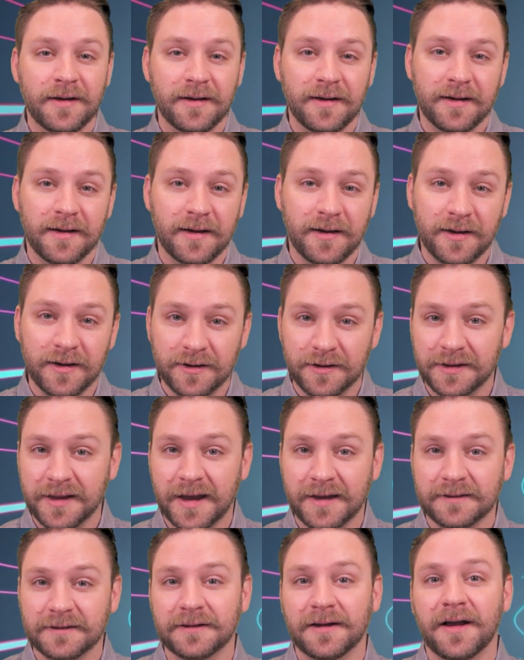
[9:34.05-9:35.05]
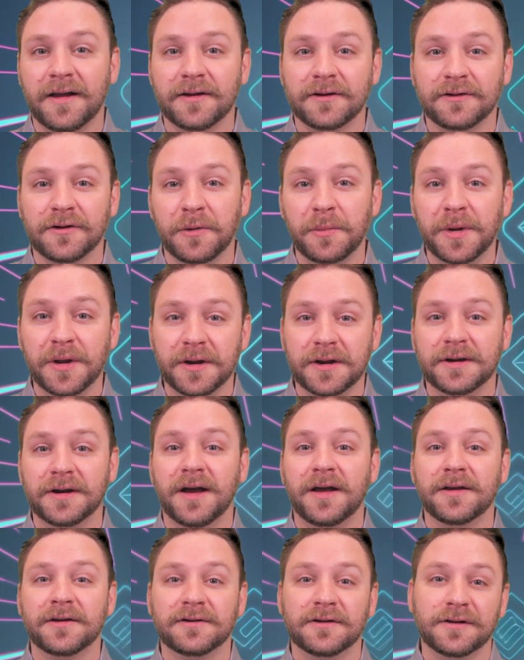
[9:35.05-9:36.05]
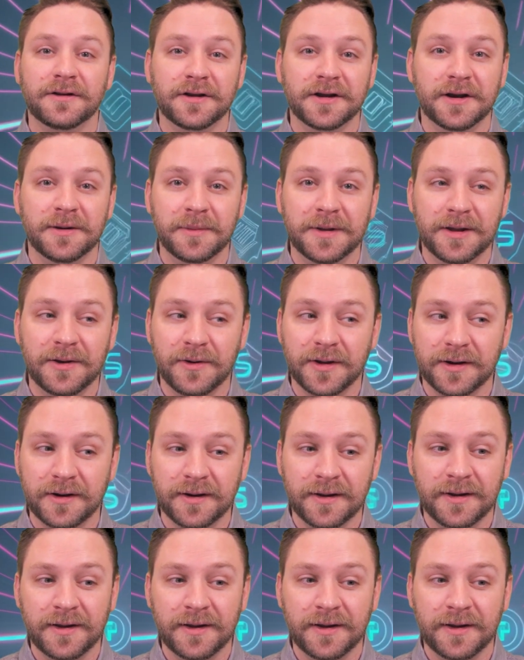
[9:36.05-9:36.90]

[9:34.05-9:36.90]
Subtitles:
$100,000 or $1 million are looking at me going,